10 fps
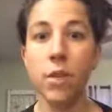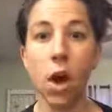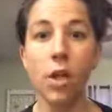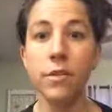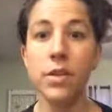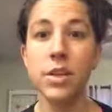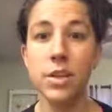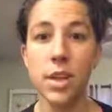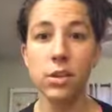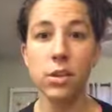all of these
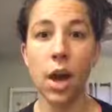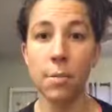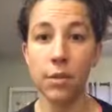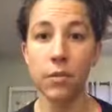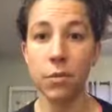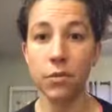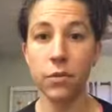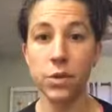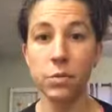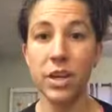things are coming from the
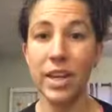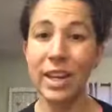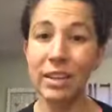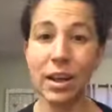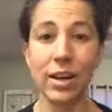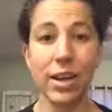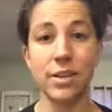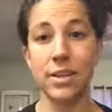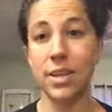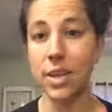foods that we're eating in a lot of
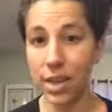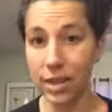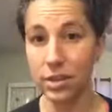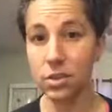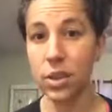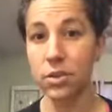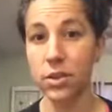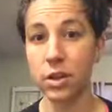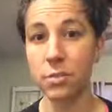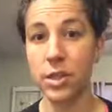cases like yes there's other
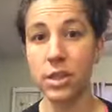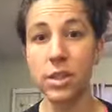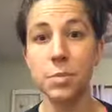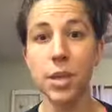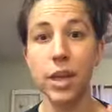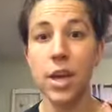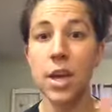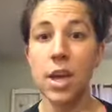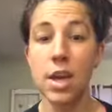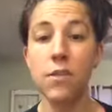circumstances but like
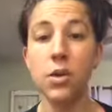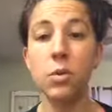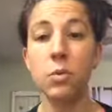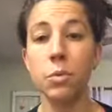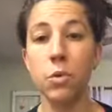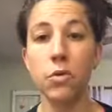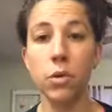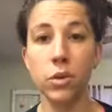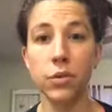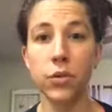if you can remove
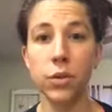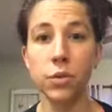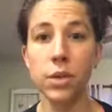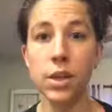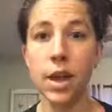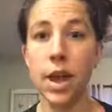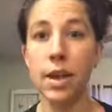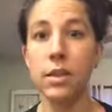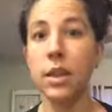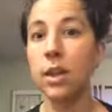those foods
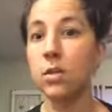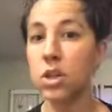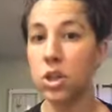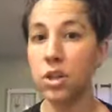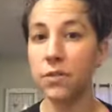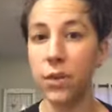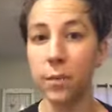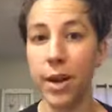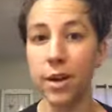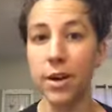and then you start to feel
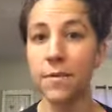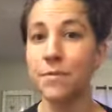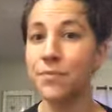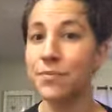better